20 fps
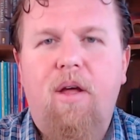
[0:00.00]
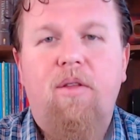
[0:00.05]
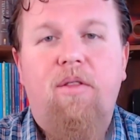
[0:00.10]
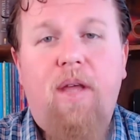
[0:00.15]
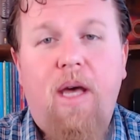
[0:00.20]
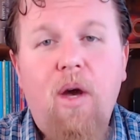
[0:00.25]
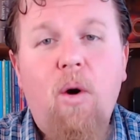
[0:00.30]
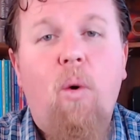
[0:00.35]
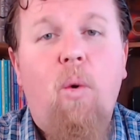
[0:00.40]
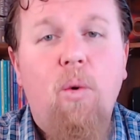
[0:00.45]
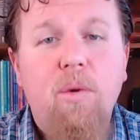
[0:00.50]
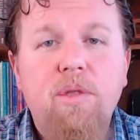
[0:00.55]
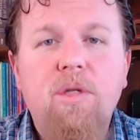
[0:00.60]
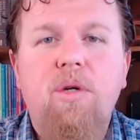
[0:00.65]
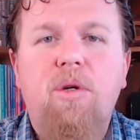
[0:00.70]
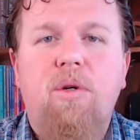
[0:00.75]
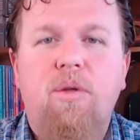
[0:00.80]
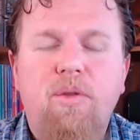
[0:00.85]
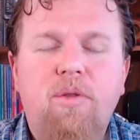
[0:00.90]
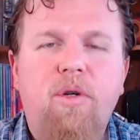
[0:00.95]
they also
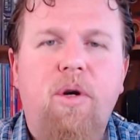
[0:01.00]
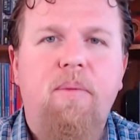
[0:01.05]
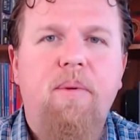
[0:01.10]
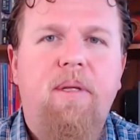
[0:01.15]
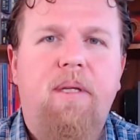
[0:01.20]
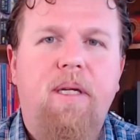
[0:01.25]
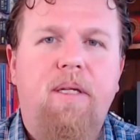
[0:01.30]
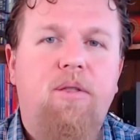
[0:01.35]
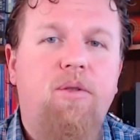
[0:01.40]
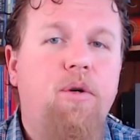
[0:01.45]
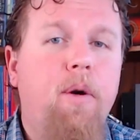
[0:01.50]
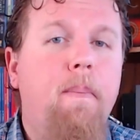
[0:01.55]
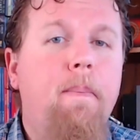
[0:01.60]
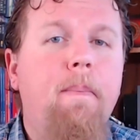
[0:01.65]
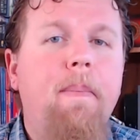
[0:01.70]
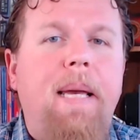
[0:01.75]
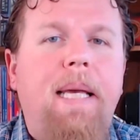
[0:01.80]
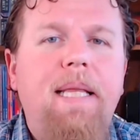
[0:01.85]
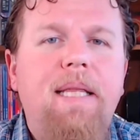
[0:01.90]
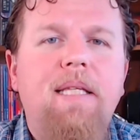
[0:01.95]
contributed
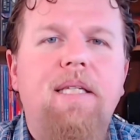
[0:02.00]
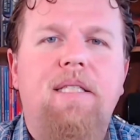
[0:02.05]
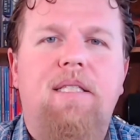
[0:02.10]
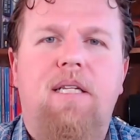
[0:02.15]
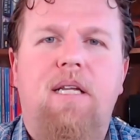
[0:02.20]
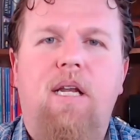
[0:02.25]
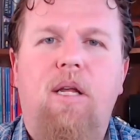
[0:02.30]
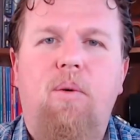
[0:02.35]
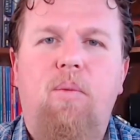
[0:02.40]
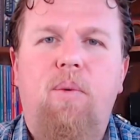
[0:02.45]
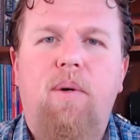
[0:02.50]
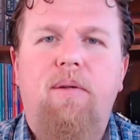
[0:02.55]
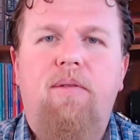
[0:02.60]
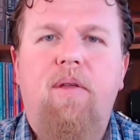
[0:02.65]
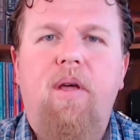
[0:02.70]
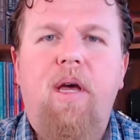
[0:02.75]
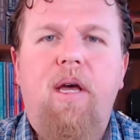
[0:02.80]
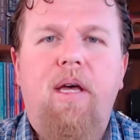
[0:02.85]
tremendously with